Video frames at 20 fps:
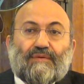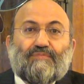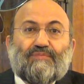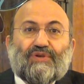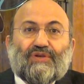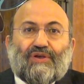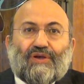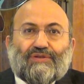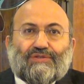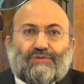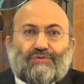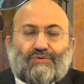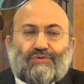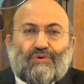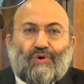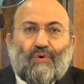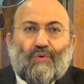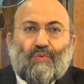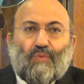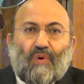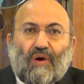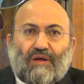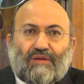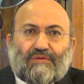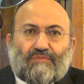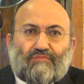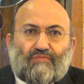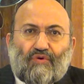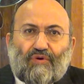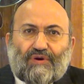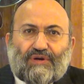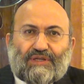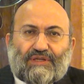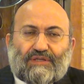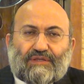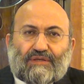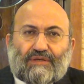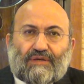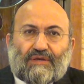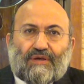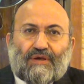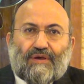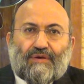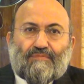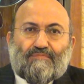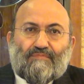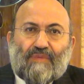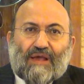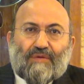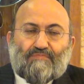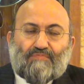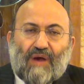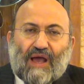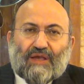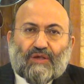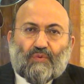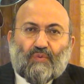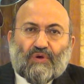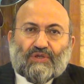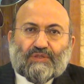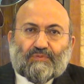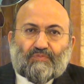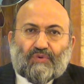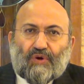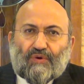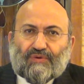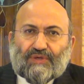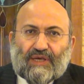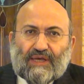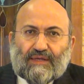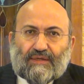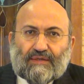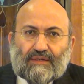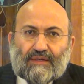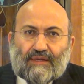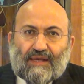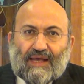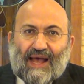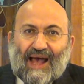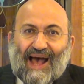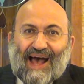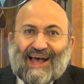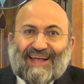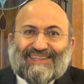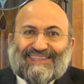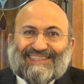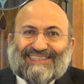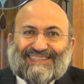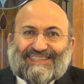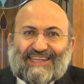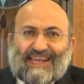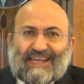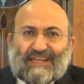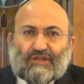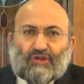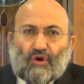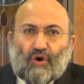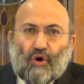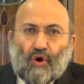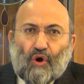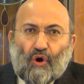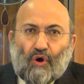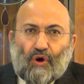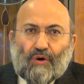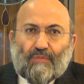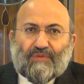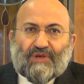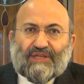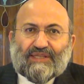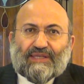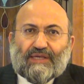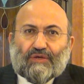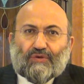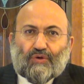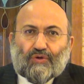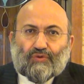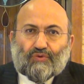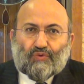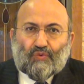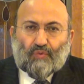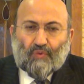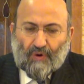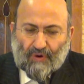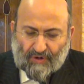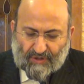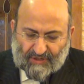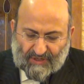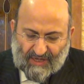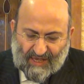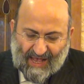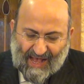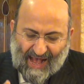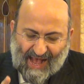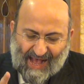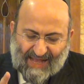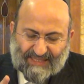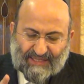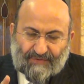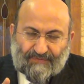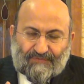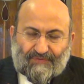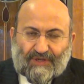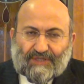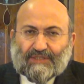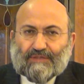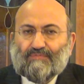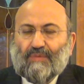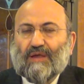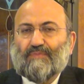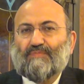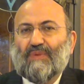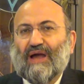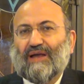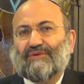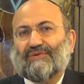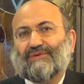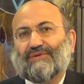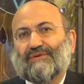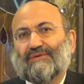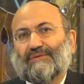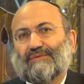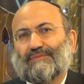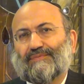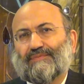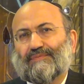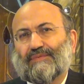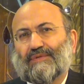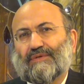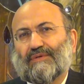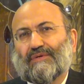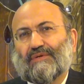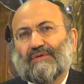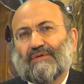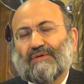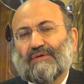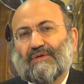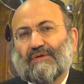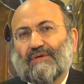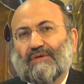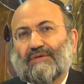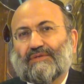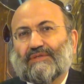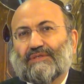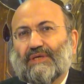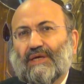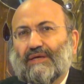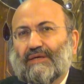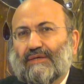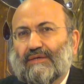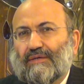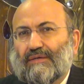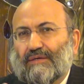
Because you know, one morning my bike was broken and he stayed home, he didn't go to work, and he fixed my bike. So,